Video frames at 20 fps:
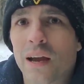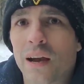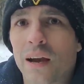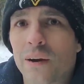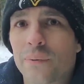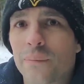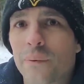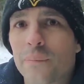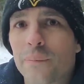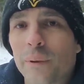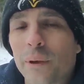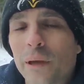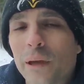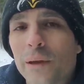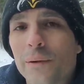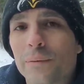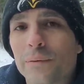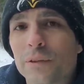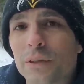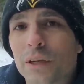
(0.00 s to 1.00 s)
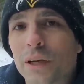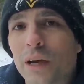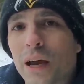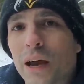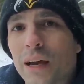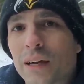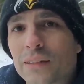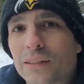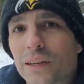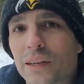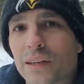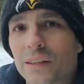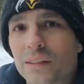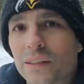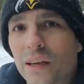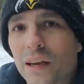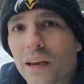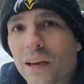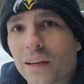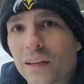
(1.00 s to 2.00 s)
Um, being able to
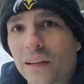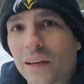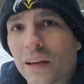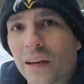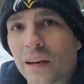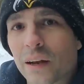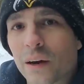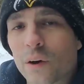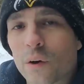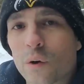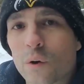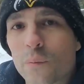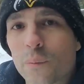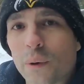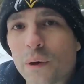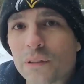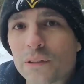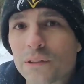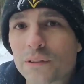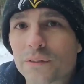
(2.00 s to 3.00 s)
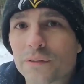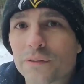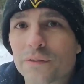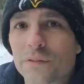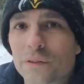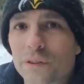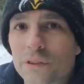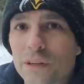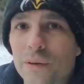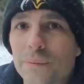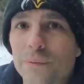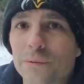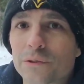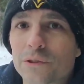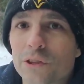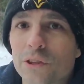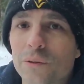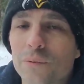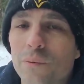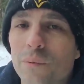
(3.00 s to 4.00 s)
access and get a whole bunch of, for example,
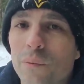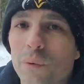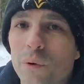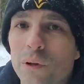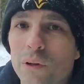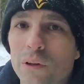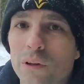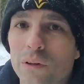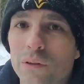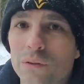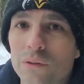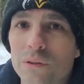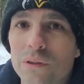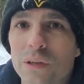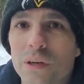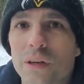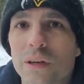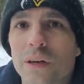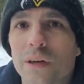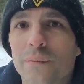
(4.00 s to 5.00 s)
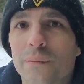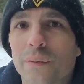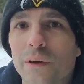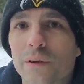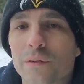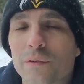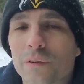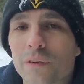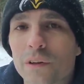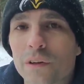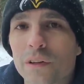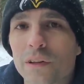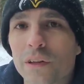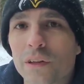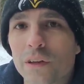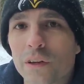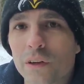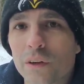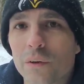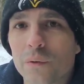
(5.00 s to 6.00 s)
cheap willows can be a really
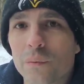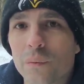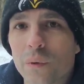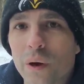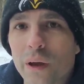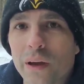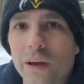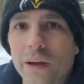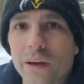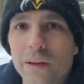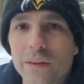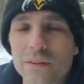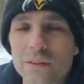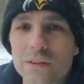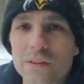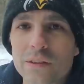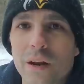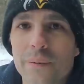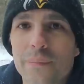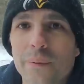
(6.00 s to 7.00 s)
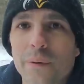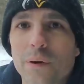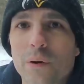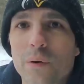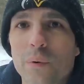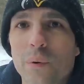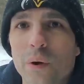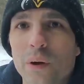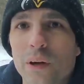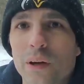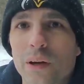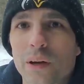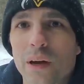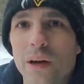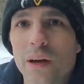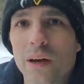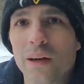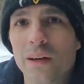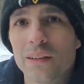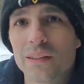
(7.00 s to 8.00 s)
good way to set up a quick
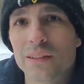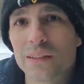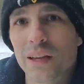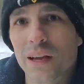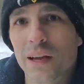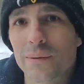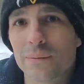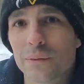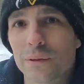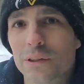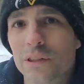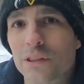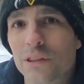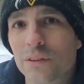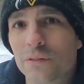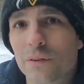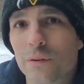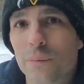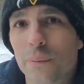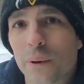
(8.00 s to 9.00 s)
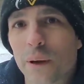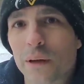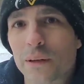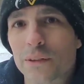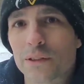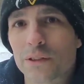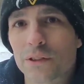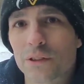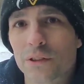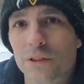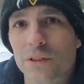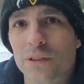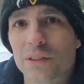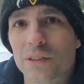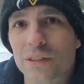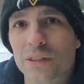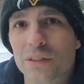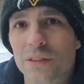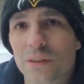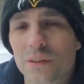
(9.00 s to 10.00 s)
established silvopasture
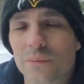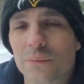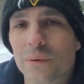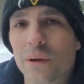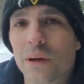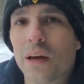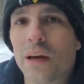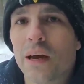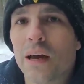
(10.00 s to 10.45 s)
system.